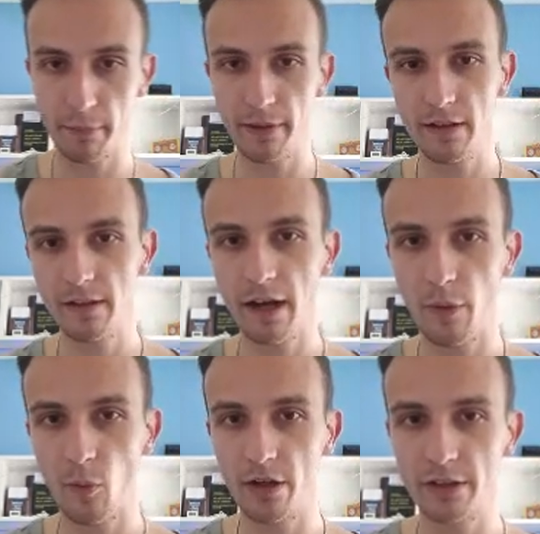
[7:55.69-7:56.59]
but I
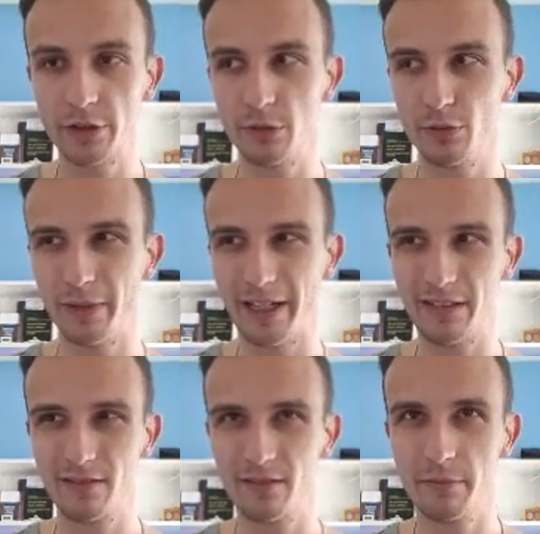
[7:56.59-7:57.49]
want to make
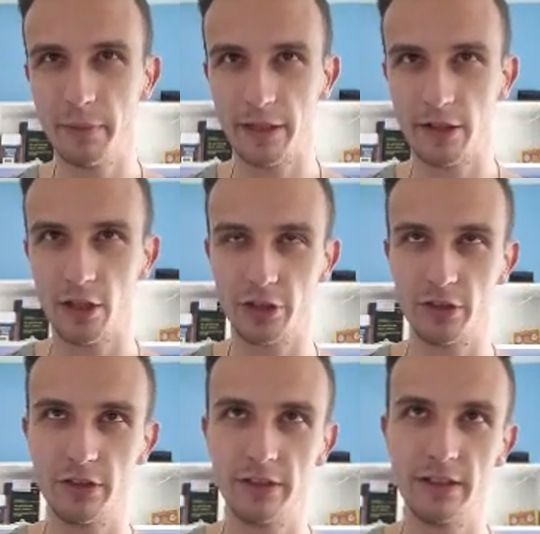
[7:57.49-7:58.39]
it
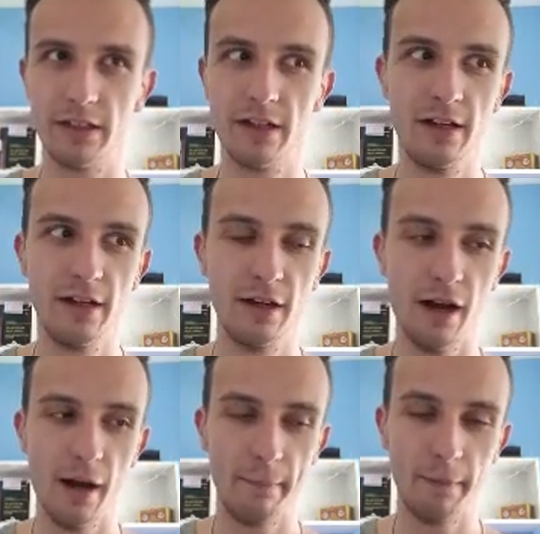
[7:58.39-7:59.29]
pedagogical in that
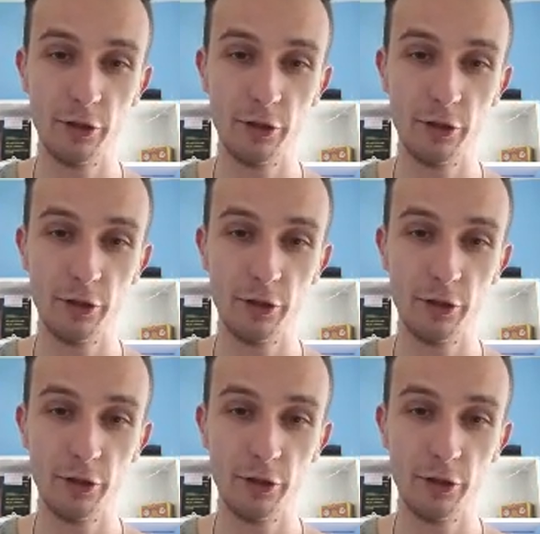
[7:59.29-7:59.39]
I'm